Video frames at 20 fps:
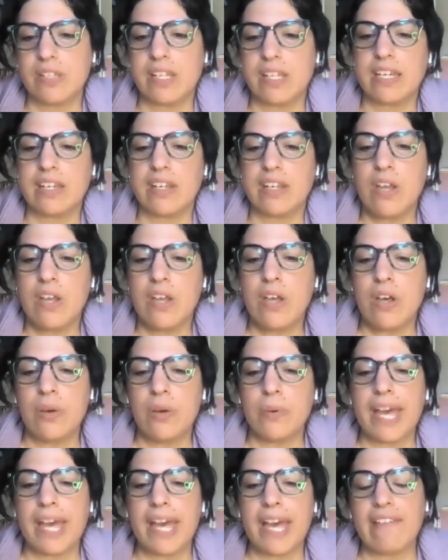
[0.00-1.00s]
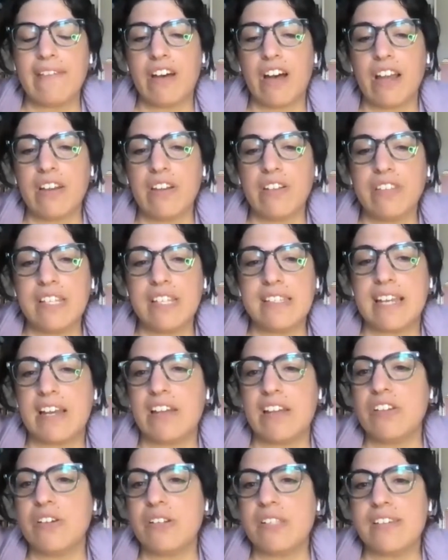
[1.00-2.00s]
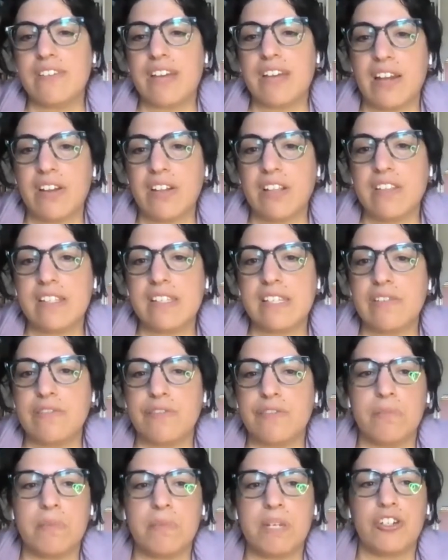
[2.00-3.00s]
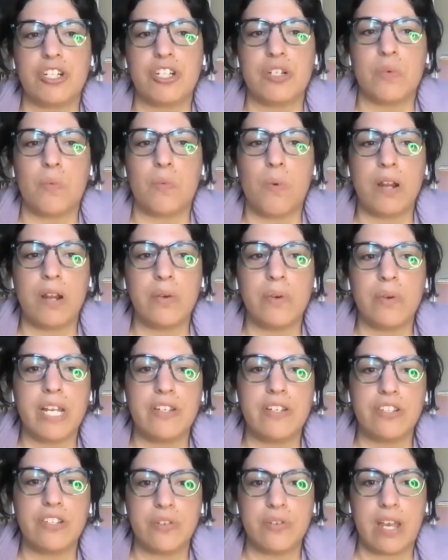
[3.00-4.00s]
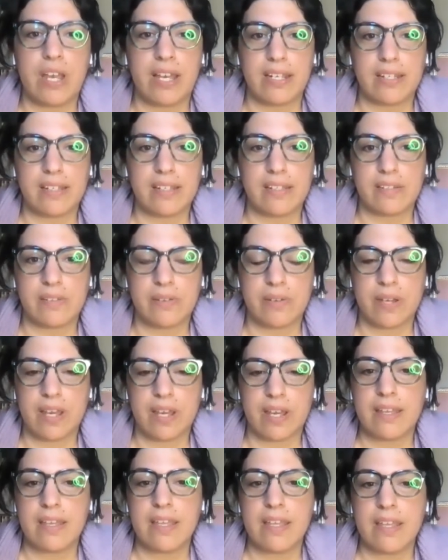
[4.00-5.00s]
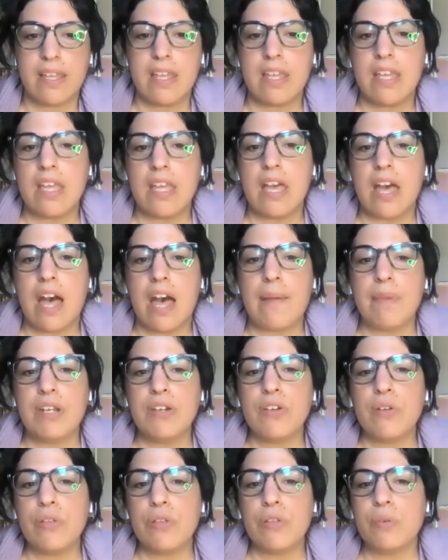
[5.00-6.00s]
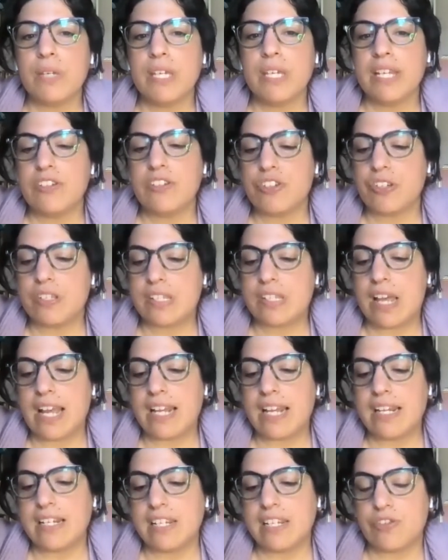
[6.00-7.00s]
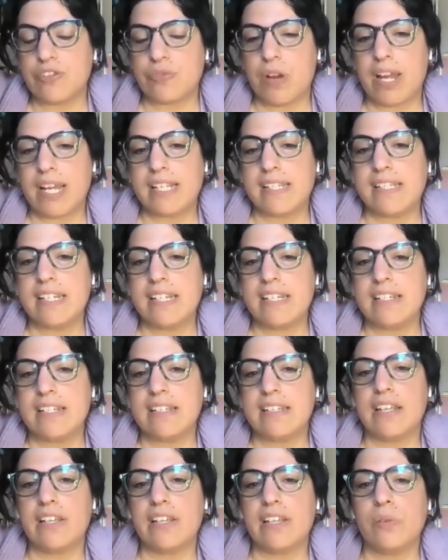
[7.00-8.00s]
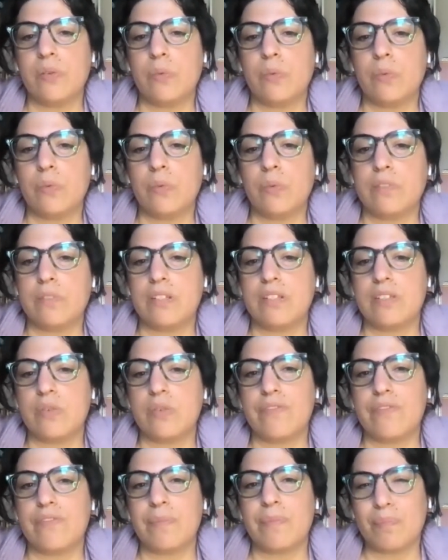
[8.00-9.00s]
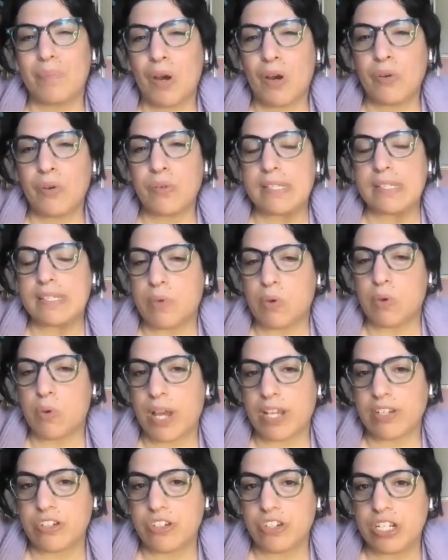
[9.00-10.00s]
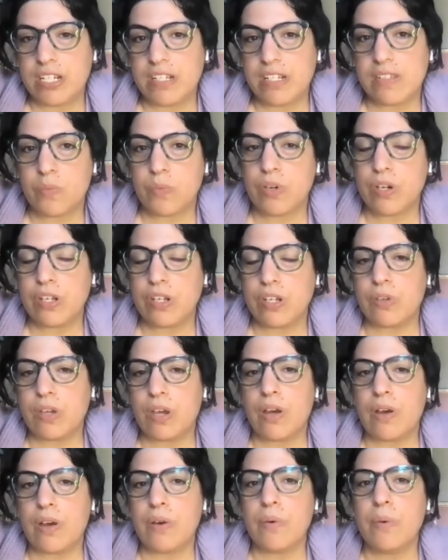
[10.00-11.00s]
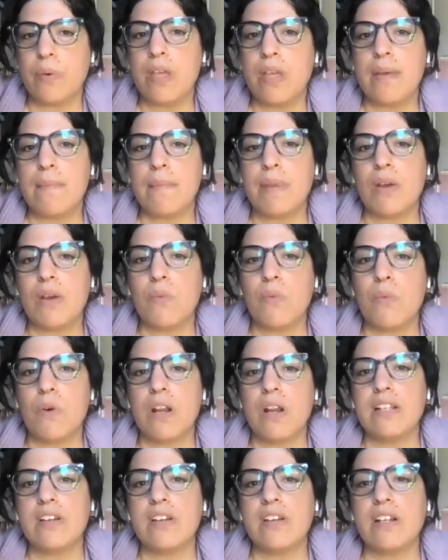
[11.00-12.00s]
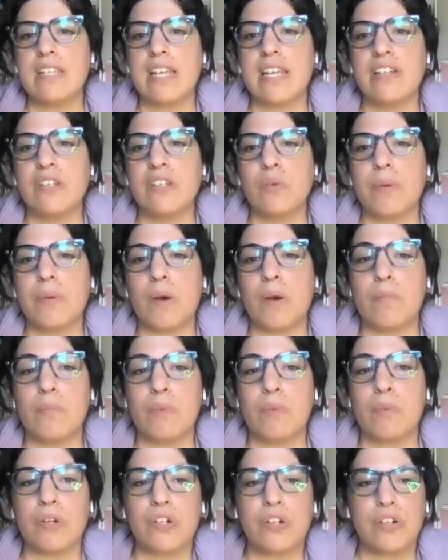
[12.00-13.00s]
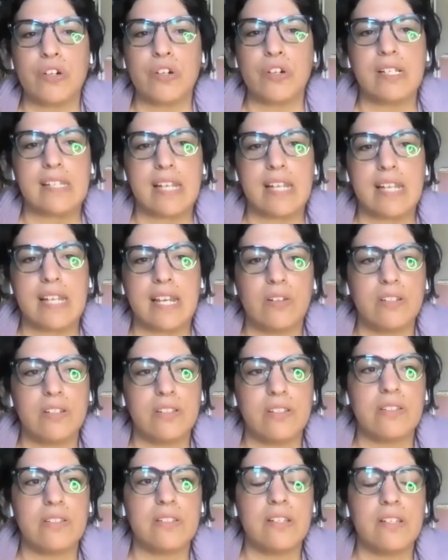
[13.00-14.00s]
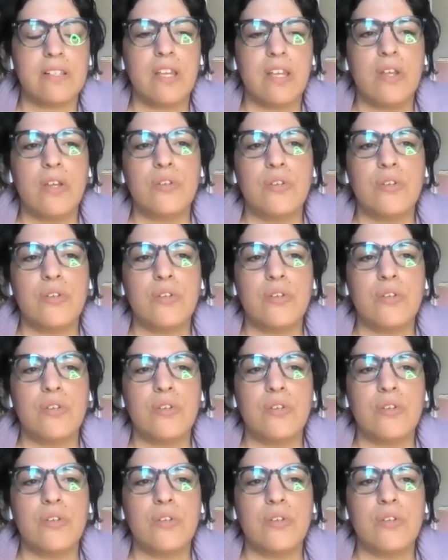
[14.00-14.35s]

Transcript: that are like, okay, I've had all these downloads, I've had all this information, what do I do next? Okay. I'm going to go through each sign and each rising to tell you to sort of pose some questions and where you go. But I want to tell you about Mercury cycles.